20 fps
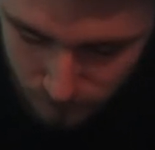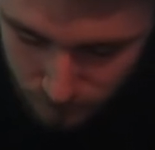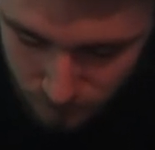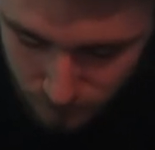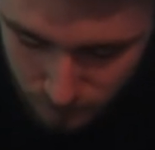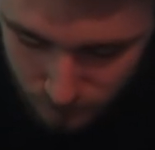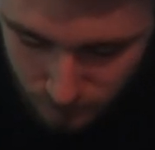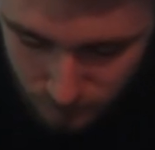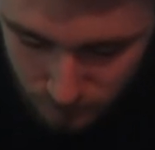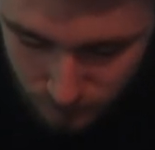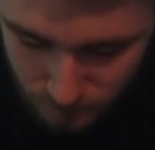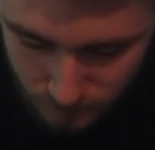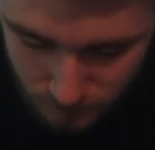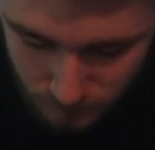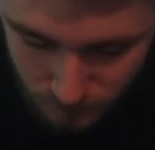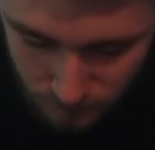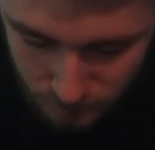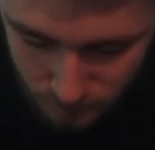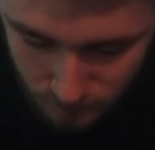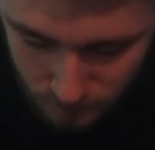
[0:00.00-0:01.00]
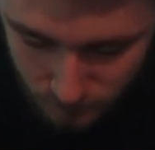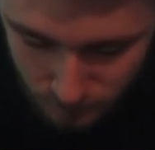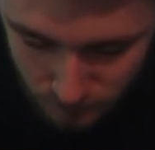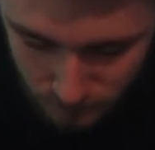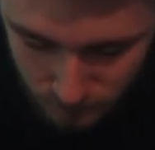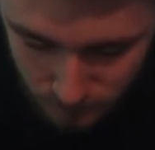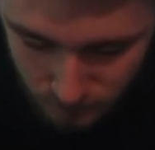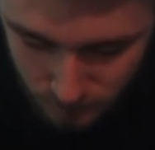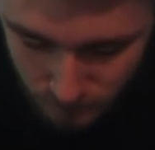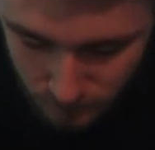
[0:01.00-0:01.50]

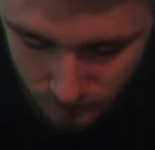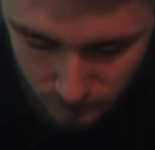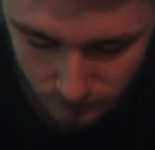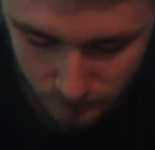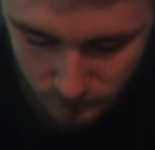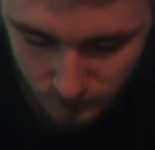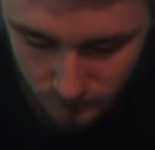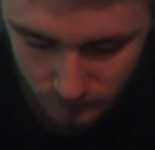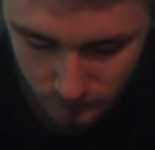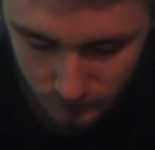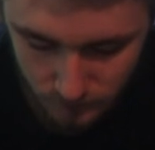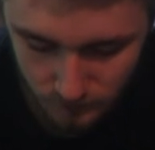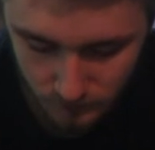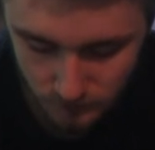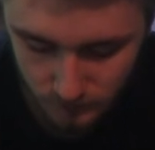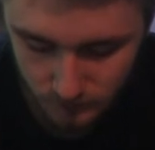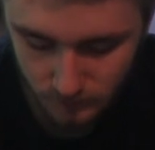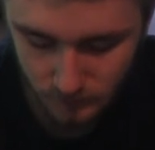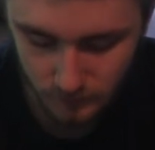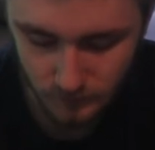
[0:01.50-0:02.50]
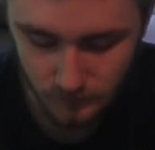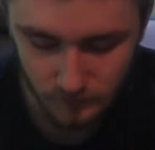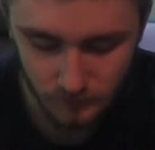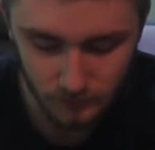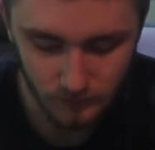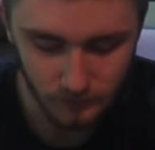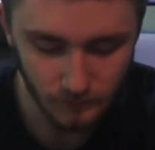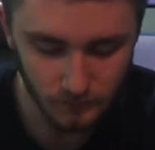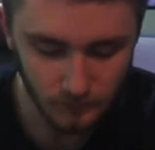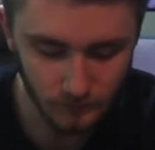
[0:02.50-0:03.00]

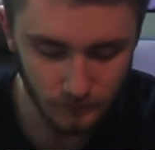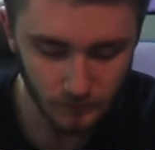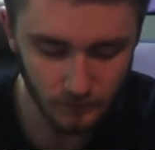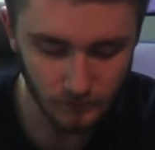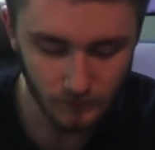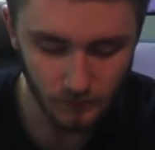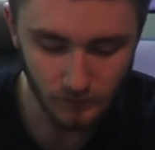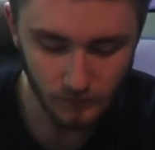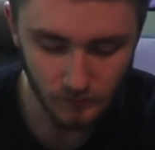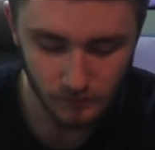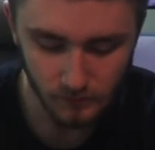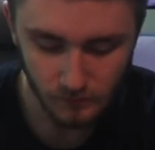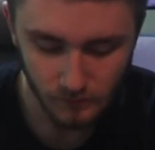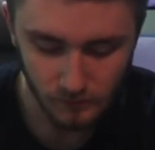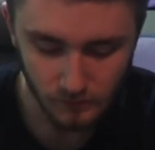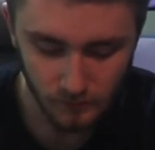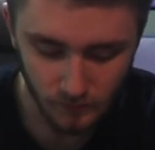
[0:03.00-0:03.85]
(no one is talking)